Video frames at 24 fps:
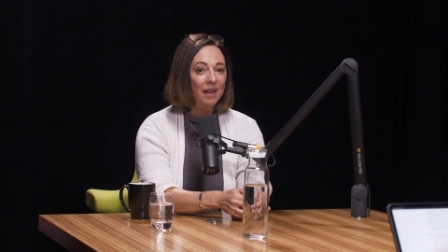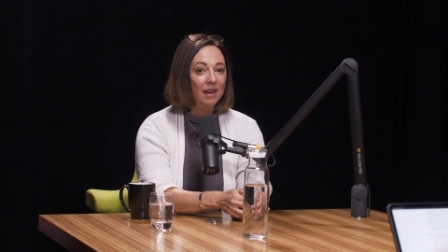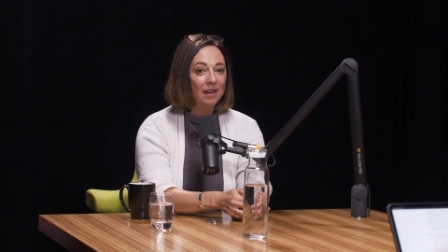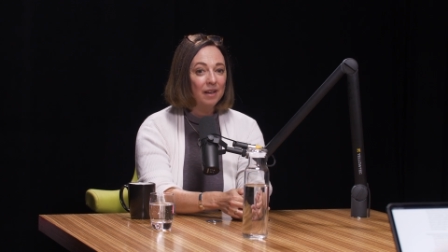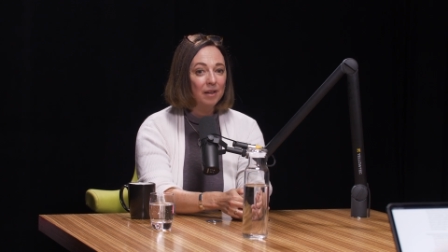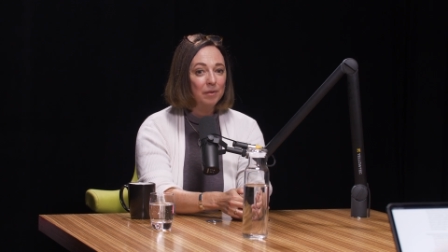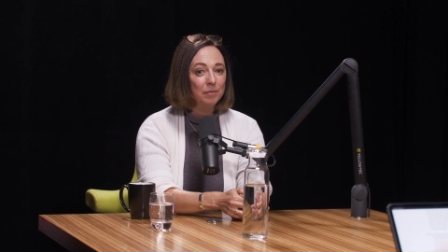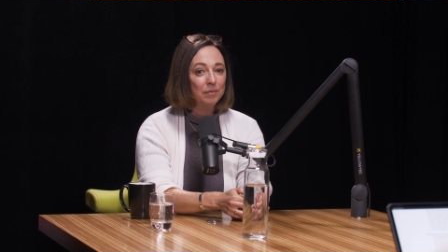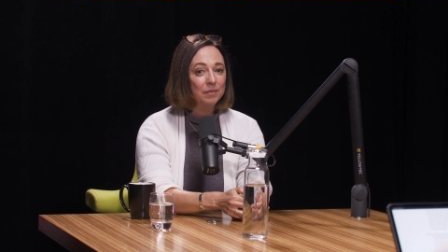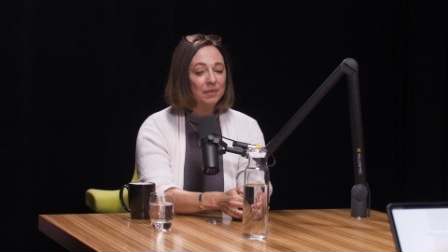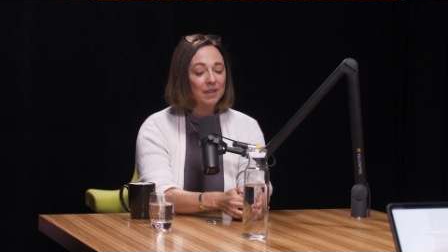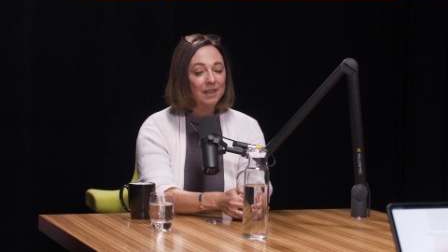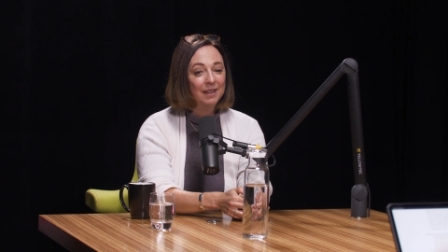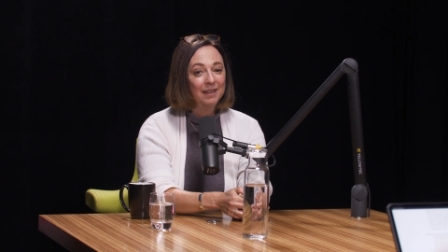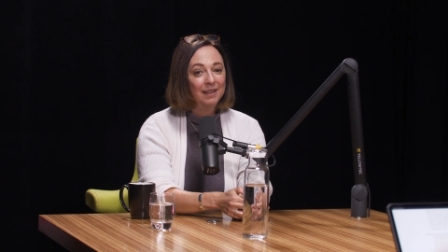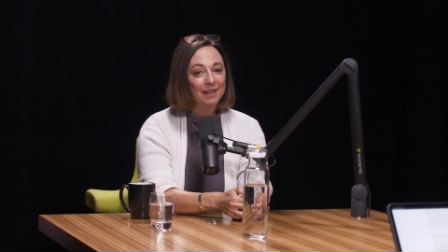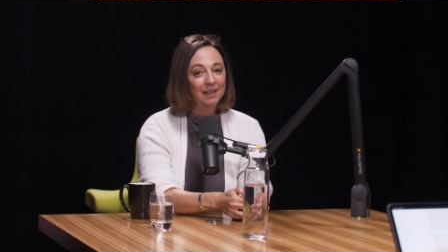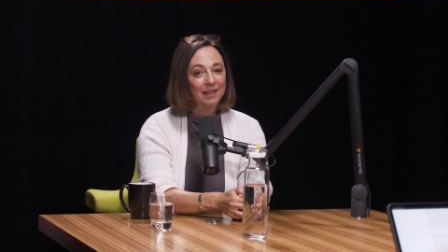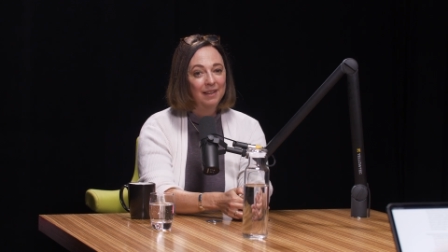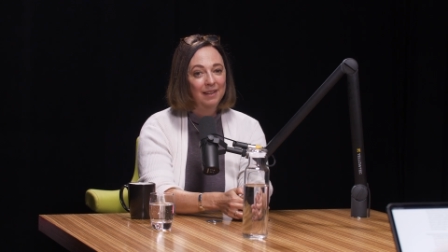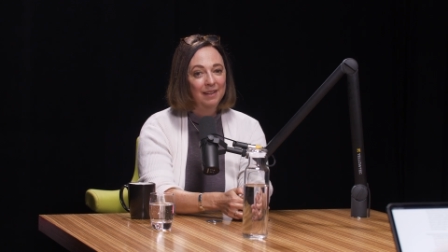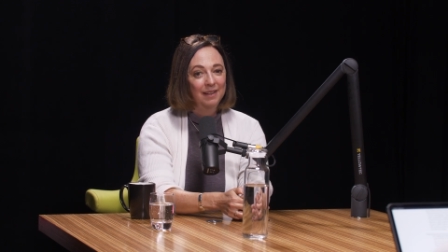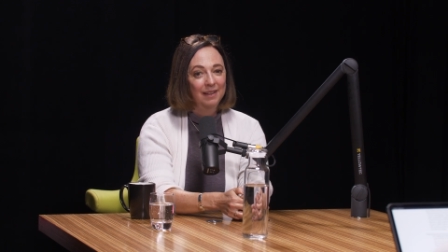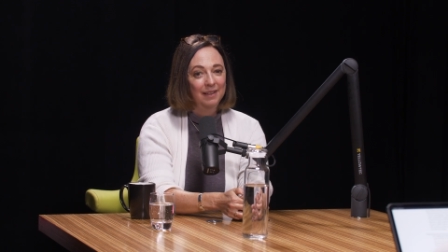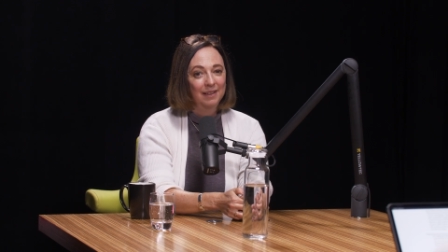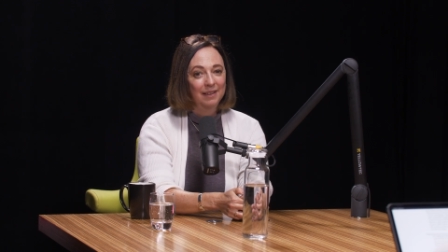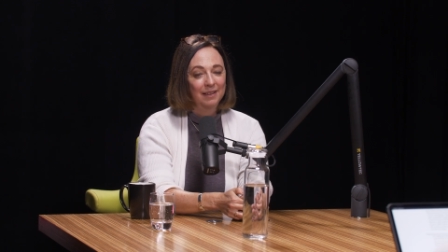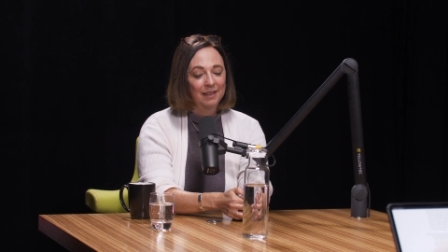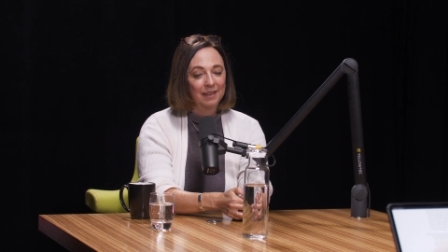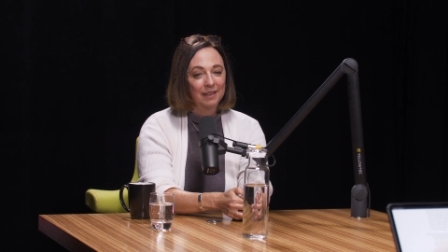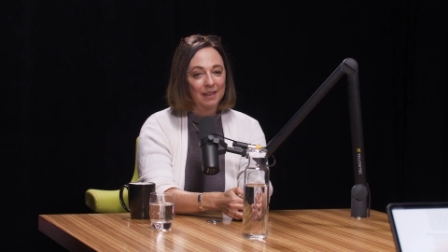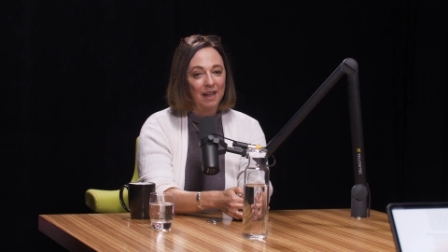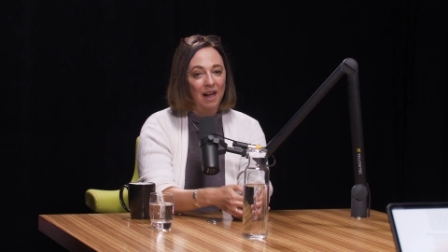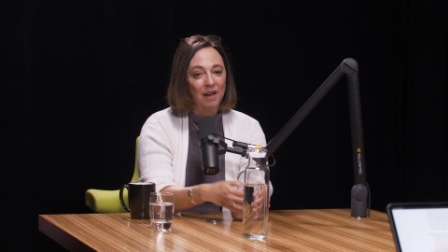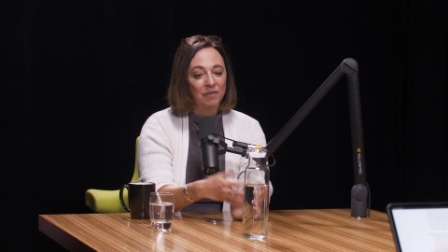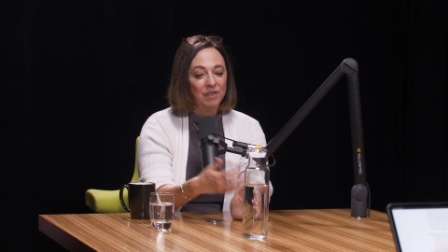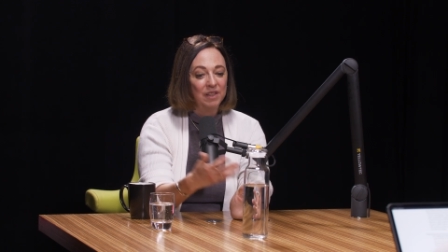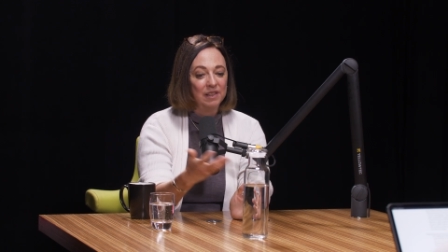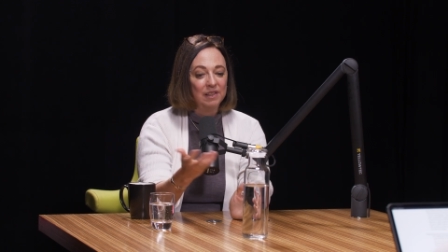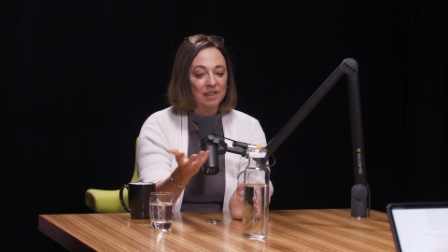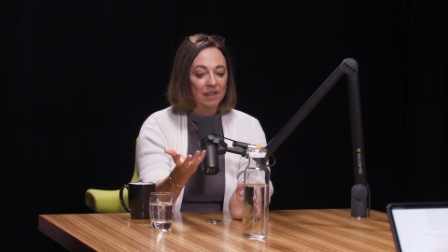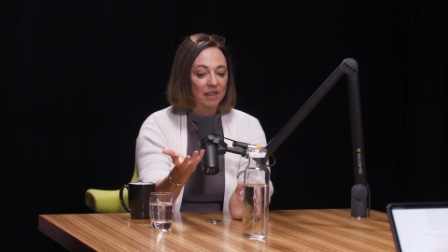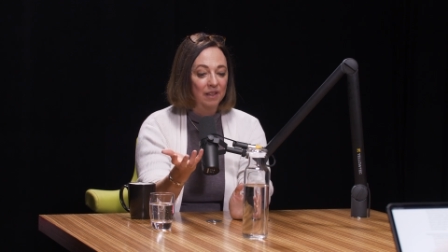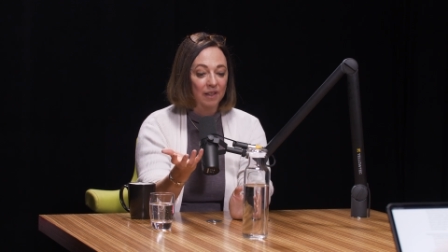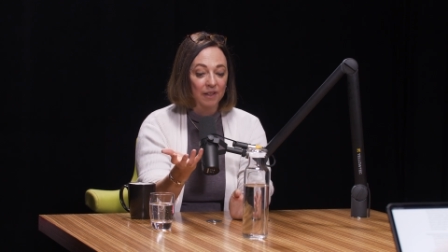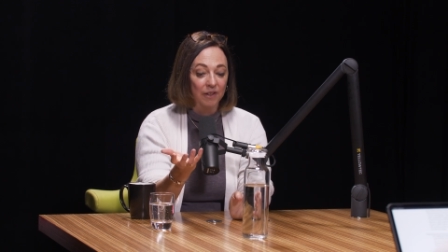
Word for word: Um, obviously,